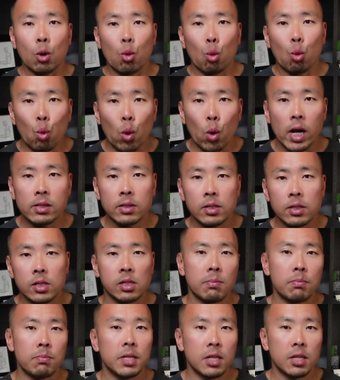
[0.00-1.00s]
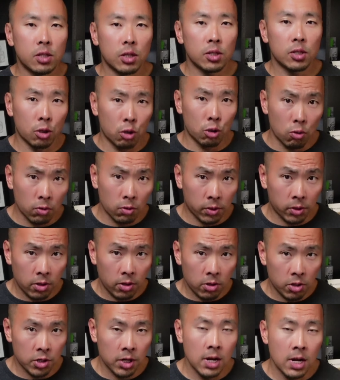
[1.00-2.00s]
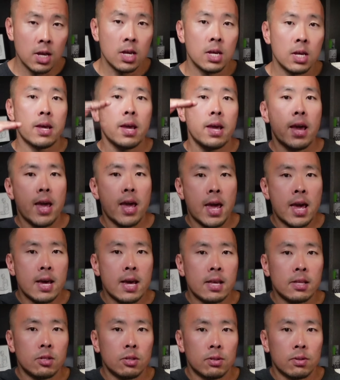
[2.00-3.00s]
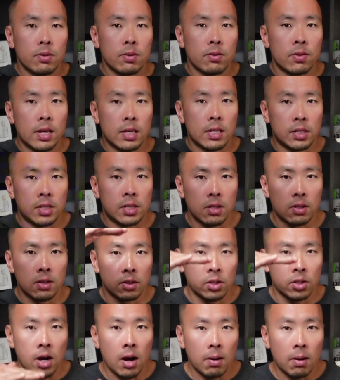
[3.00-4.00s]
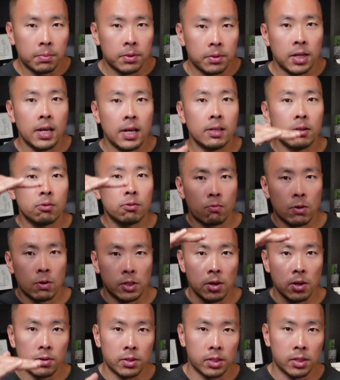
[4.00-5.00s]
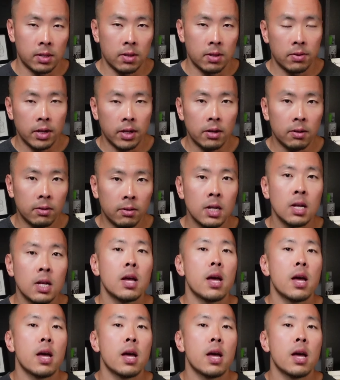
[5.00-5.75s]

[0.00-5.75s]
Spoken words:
When somebody does a Google search and they see the top 10 results there,